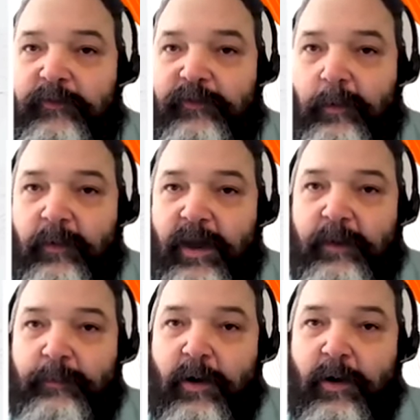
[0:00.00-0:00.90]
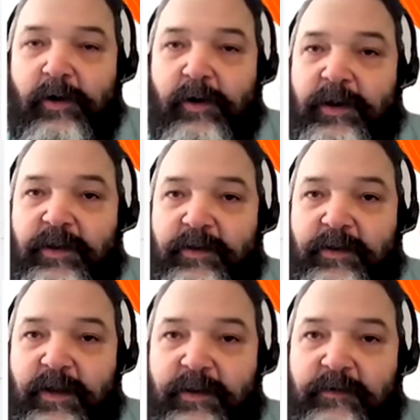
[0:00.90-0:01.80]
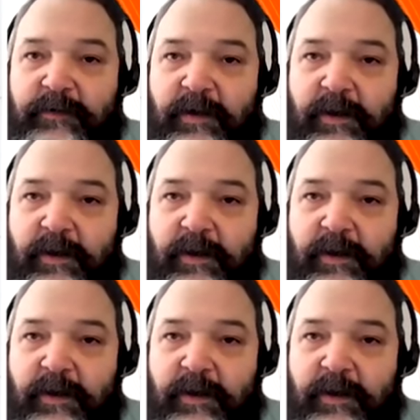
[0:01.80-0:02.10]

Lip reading: from a partner in the